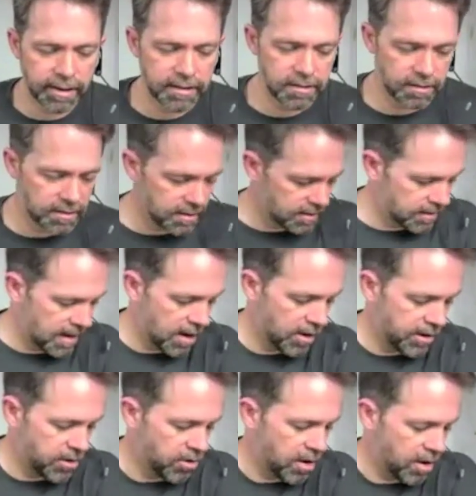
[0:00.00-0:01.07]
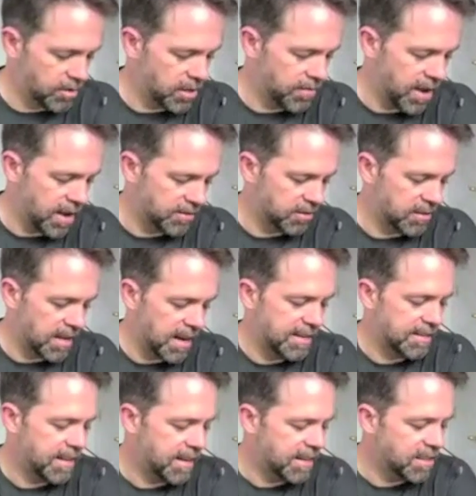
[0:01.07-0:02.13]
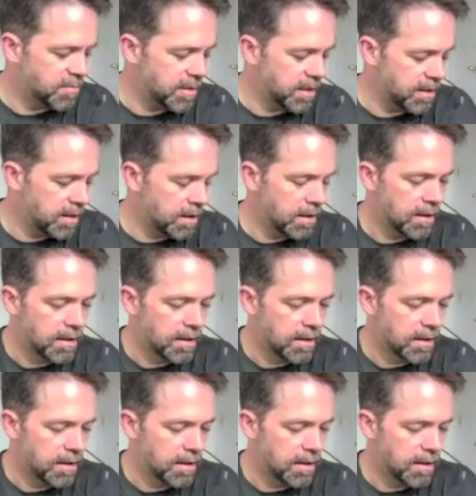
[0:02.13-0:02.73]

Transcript: and so this is how I know how much I've exercised, and it gives me.